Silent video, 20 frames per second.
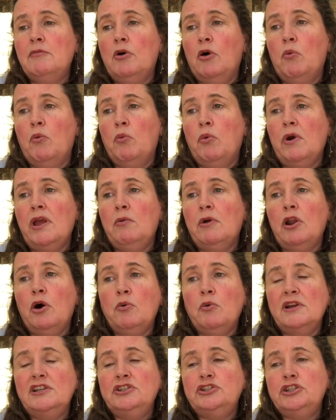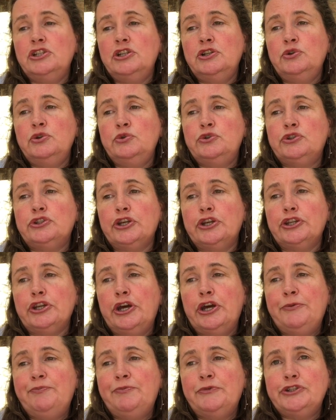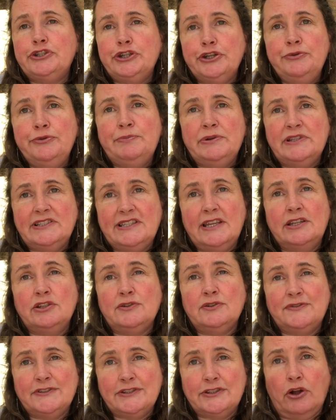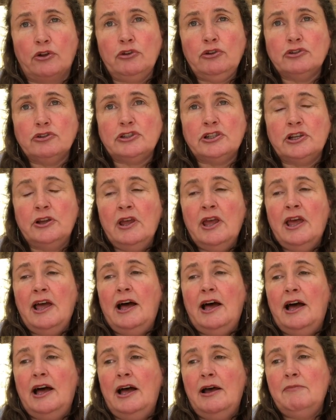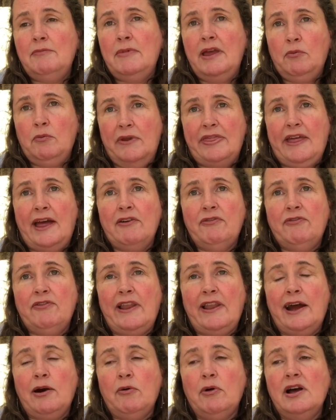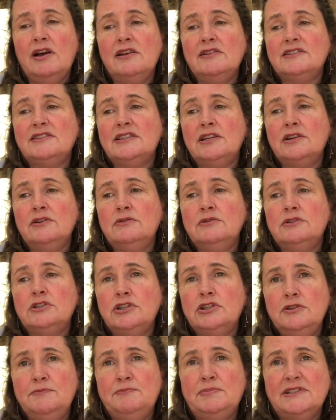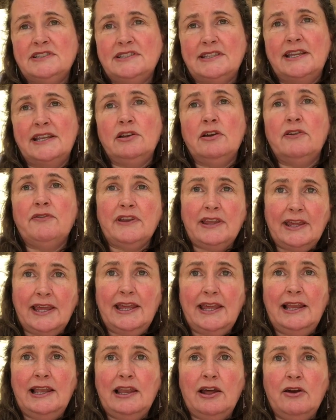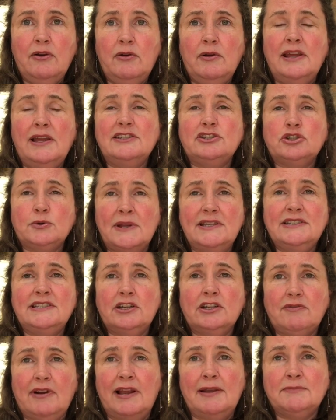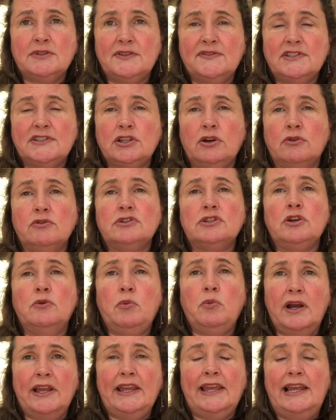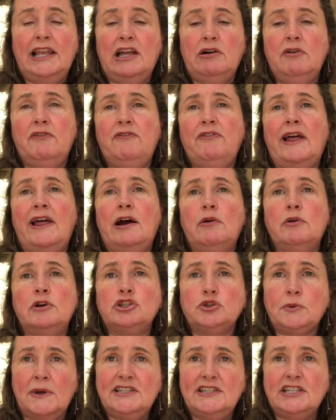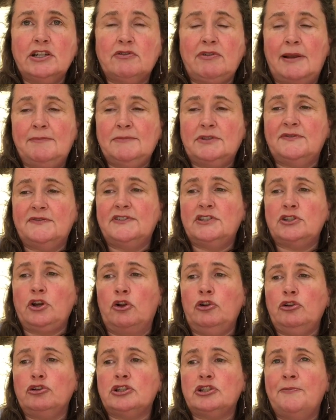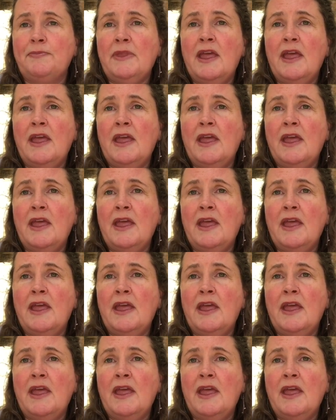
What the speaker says: we will always use 2% of salt with our flour. So 2% of a kilo is 20 grams of salt. So 1 kilo of flour, 20 grams of salt.